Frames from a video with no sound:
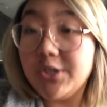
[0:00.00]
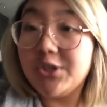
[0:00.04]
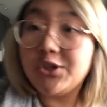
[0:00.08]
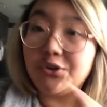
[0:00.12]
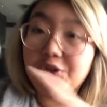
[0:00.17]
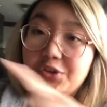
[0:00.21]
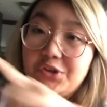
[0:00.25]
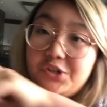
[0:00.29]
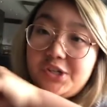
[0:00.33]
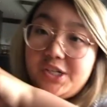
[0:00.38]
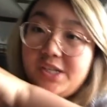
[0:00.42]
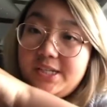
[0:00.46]
So
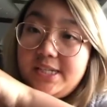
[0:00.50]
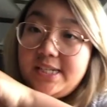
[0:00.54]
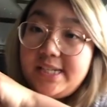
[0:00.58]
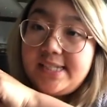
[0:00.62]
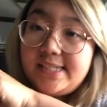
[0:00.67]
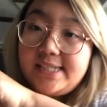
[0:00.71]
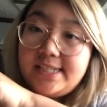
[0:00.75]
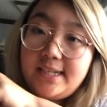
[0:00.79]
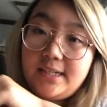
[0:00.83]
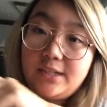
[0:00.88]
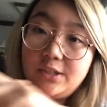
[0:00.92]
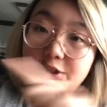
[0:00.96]
there's a
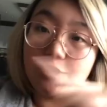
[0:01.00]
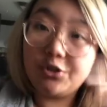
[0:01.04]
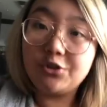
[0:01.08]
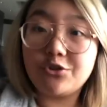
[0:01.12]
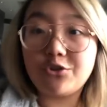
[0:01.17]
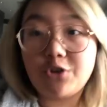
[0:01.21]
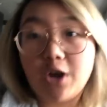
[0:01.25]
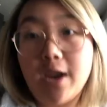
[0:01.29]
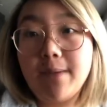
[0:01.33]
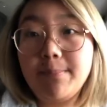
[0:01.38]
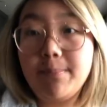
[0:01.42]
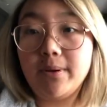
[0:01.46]
distinct
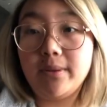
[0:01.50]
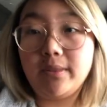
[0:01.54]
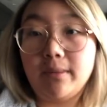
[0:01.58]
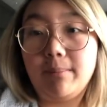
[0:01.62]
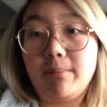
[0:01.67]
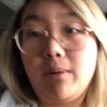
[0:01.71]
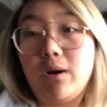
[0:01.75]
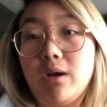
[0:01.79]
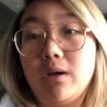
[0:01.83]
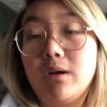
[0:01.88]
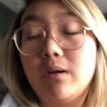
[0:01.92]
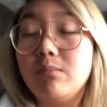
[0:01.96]
stripe on the
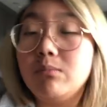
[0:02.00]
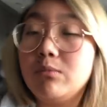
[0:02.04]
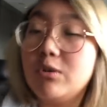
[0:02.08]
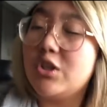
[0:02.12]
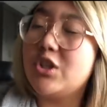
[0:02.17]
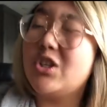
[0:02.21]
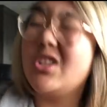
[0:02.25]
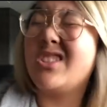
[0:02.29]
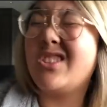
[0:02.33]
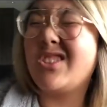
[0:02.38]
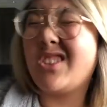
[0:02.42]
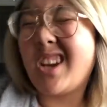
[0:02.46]
bottom,
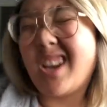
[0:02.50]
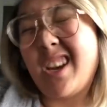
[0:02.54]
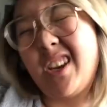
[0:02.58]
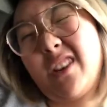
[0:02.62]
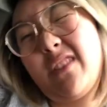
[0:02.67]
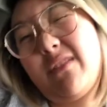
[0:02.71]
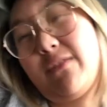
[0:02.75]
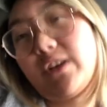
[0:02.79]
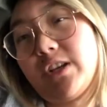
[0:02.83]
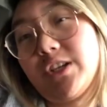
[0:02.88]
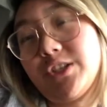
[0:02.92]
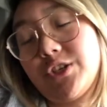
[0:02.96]
which is kind
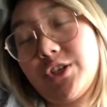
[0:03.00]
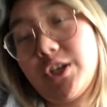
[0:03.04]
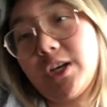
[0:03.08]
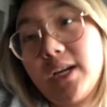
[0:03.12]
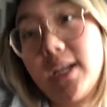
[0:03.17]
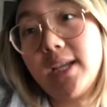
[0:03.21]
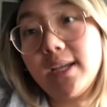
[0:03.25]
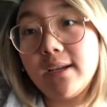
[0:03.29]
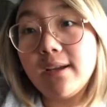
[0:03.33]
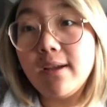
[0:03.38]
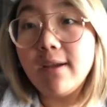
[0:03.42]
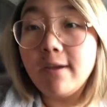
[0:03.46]
of
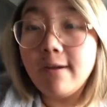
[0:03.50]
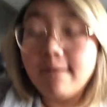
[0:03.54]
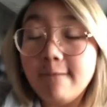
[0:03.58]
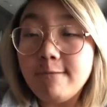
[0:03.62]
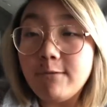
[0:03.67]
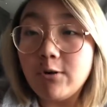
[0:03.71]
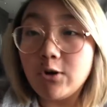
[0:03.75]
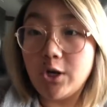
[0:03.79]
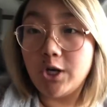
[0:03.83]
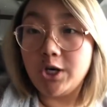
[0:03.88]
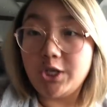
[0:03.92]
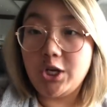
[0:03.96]
frustrating
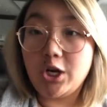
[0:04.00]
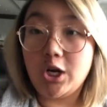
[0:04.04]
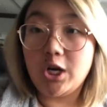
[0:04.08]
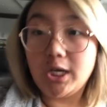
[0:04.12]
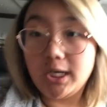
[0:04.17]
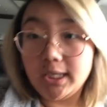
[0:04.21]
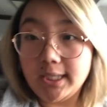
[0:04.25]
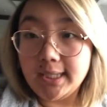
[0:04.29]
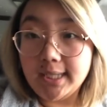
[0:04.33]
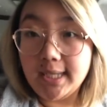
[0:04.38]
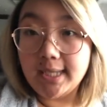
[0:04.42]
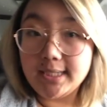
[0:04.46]
for a
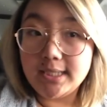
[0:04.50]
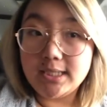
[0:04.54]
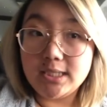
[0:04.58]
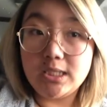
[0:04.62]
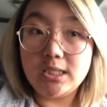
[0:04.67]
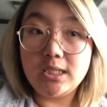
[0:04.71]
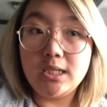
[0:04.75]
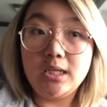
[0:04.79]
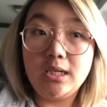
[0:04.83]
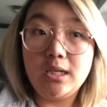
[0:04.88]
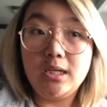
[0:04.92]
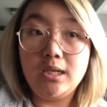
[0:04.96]
yarn
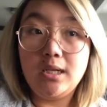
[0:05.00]
that's